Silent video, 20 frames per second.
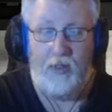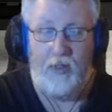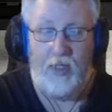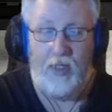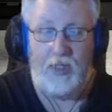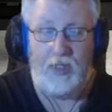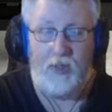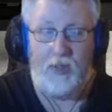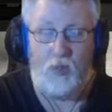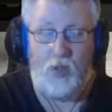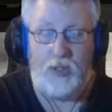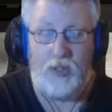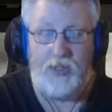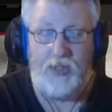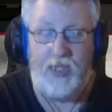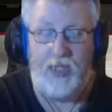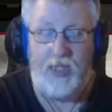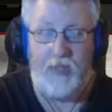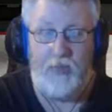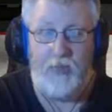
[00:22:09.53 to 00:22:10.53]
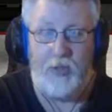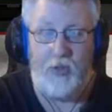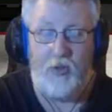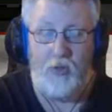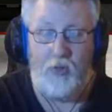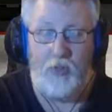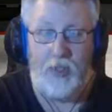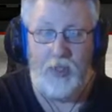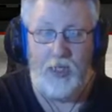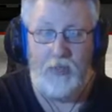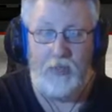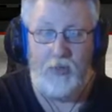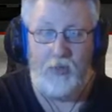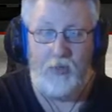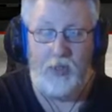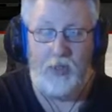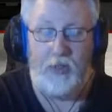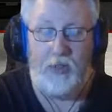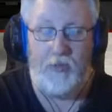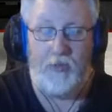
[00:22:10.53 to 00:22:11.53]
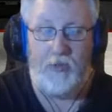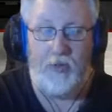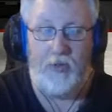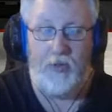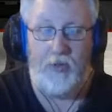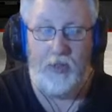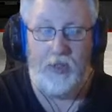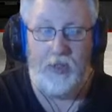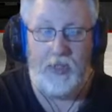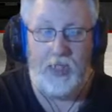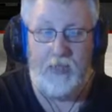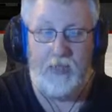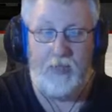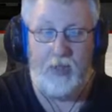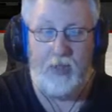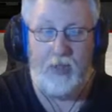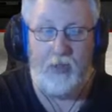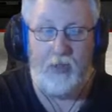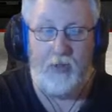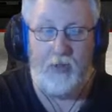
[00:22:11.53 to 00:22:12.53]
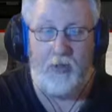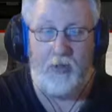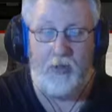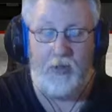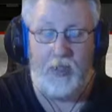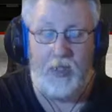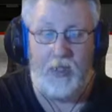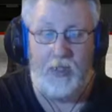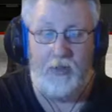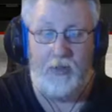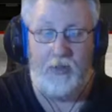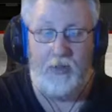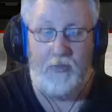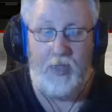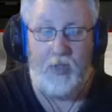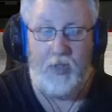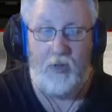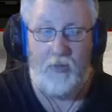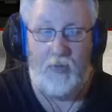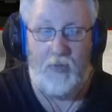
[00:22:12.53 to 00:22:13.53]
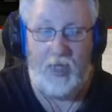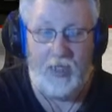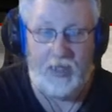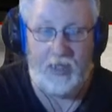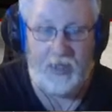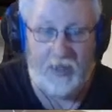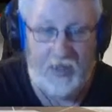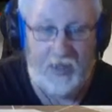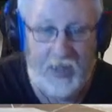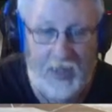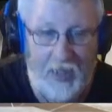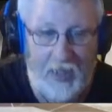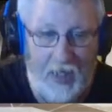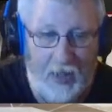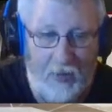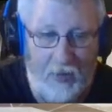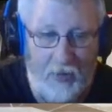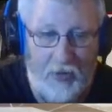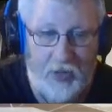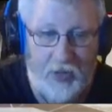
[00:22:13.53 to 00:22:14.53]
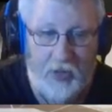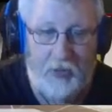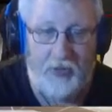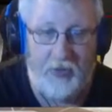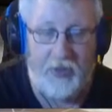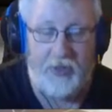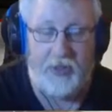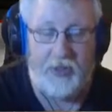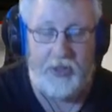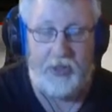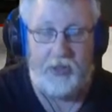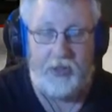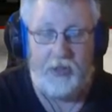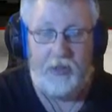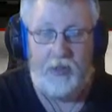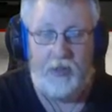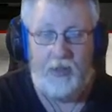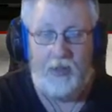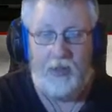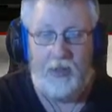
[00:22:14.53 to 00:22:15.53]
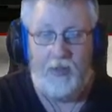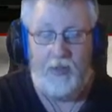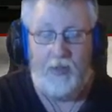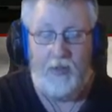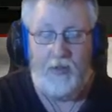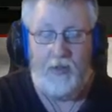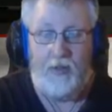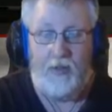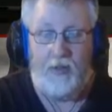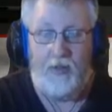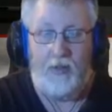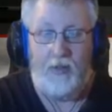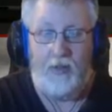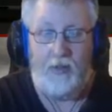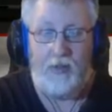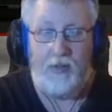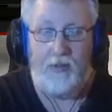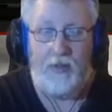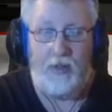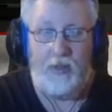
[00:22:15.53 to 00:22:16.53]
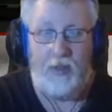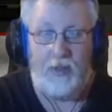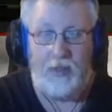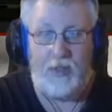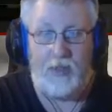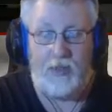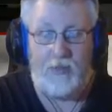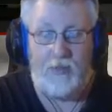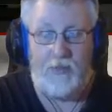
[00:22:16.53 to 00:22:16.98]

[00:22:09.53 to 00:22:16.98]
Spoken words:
That's the worst thing about not being able to go around the table and look. That, I mean, on my screen that looks orange. So it does.